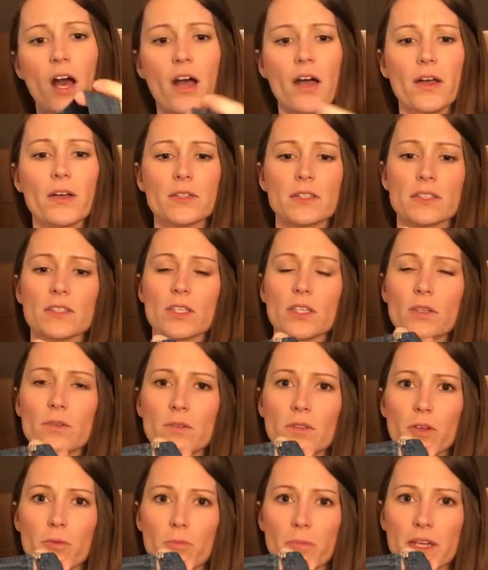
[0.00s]
Oh, there's a cute
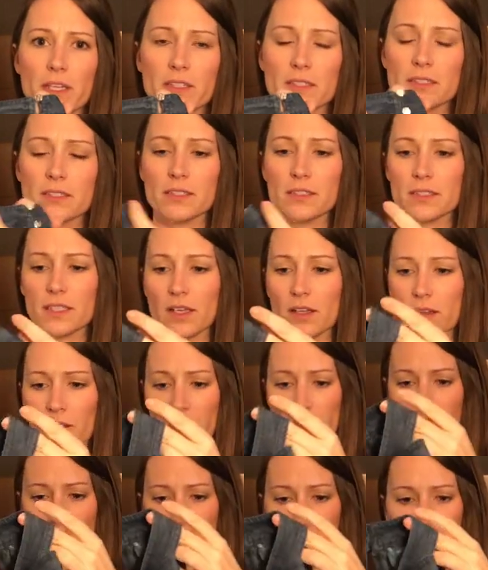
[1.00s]
little button detail on
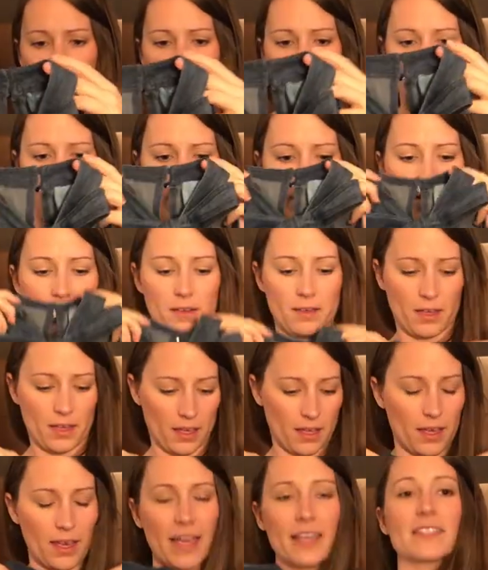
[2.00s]
the back.
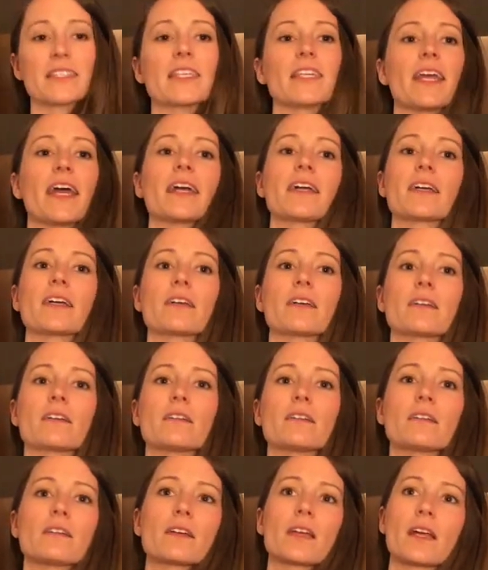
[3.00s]
Has a neck,
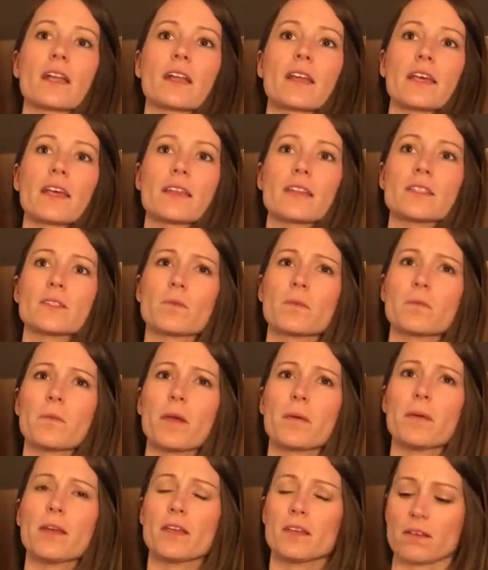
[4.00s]
kind of like this one
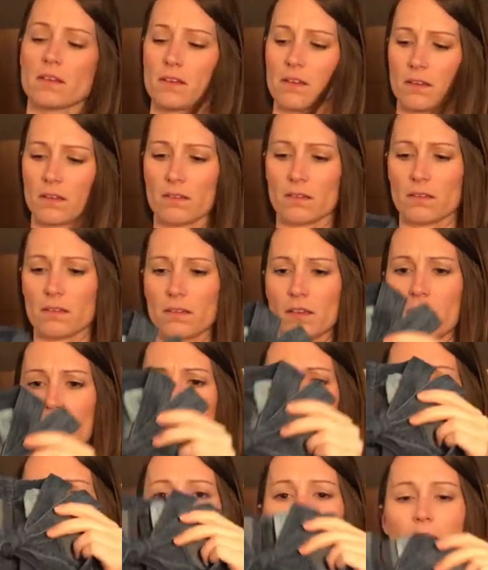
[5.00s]
maybe? I
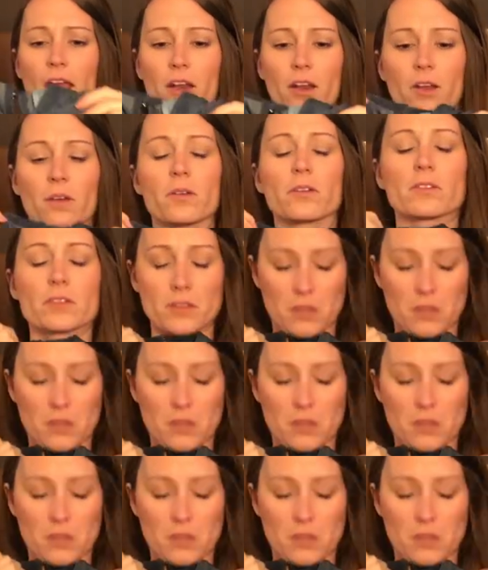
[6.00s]
don't